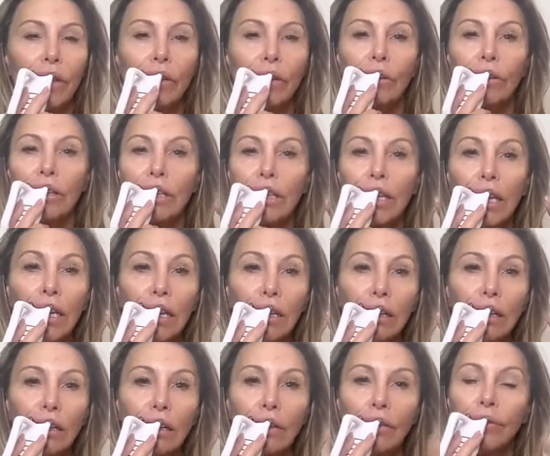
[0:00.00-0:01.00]
or a
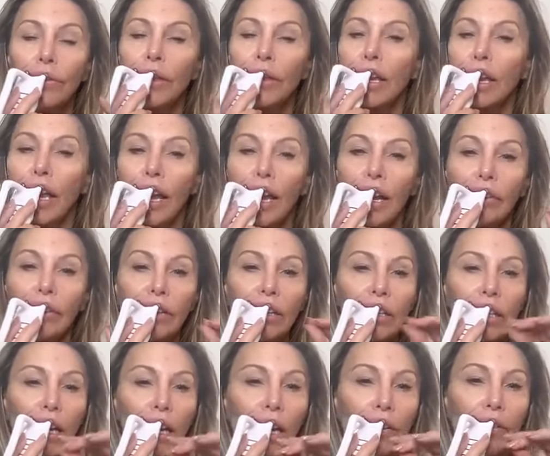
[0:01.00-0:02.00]
needle, every
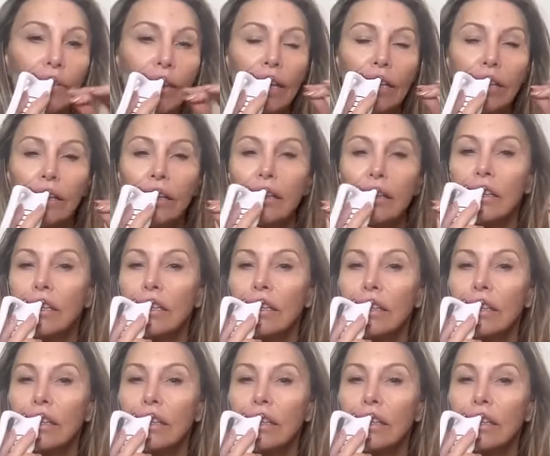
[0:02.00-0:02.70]
time that